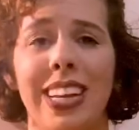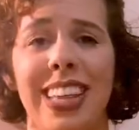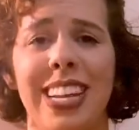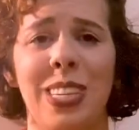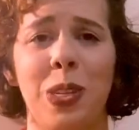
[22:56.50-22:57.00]

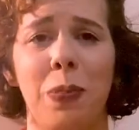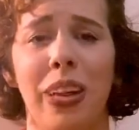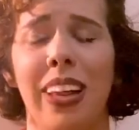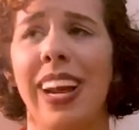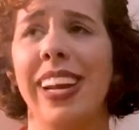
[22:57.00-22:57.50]
this to be
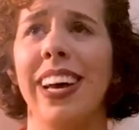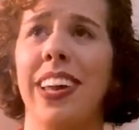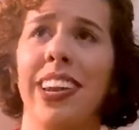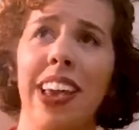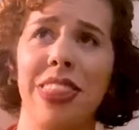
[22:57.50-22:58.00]
like
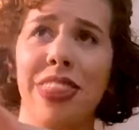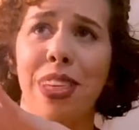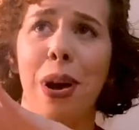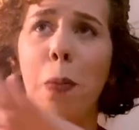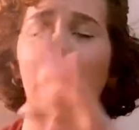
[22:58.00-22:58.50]
an
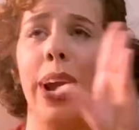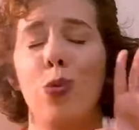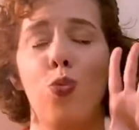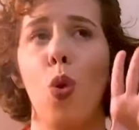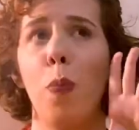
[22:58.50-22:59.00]
anthem in
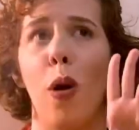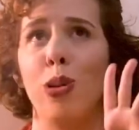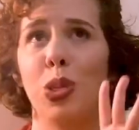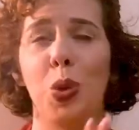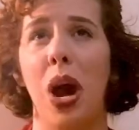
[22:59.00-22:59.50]

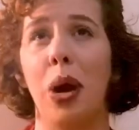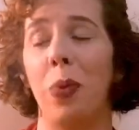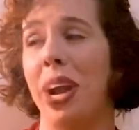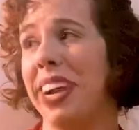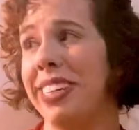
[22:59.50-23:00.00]
RuPaul's Drag
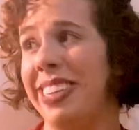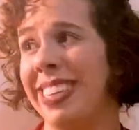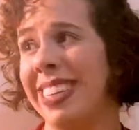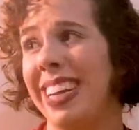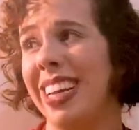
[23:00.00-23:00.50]
Race
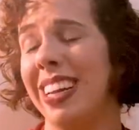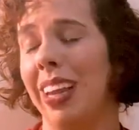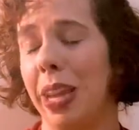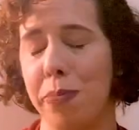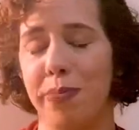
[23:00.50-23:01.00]
in a
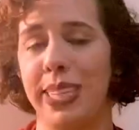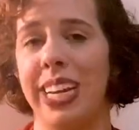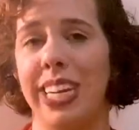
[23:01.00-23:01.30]
lip sync